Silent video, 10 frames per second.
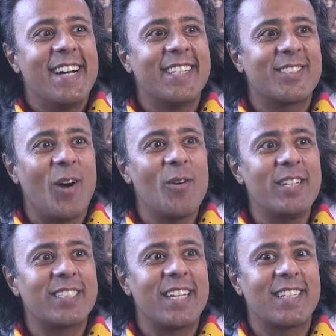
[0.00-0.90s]
it's
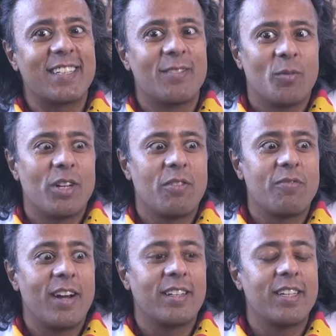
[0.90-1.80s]
always like when you
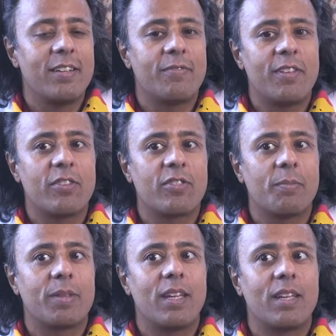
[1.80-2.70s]
finally finish
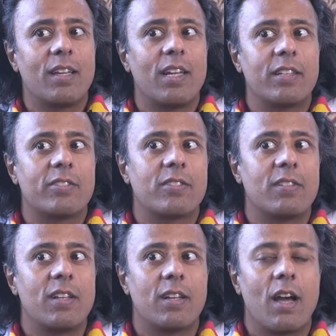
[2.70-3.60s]
something, it's
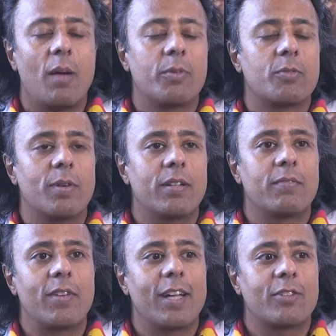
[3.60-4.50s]
the accomplishment
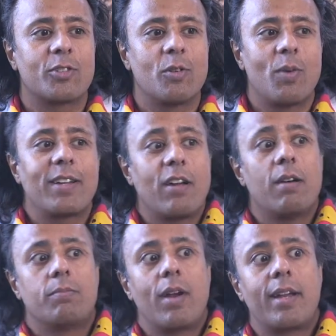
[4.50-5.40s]
factor. So right
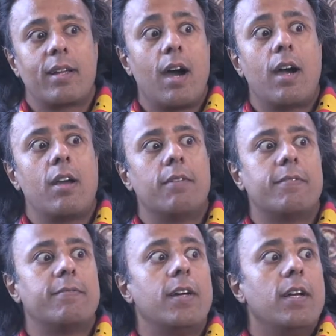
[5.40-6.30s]
now I'm riding high
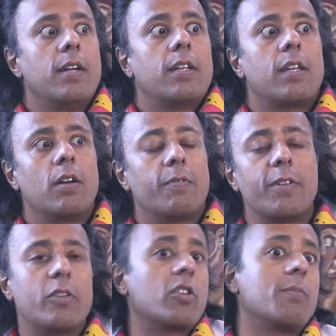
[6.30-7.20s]
off of,
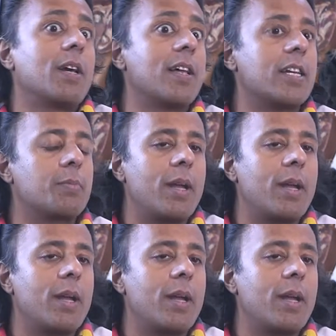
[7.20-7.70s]
finishing my last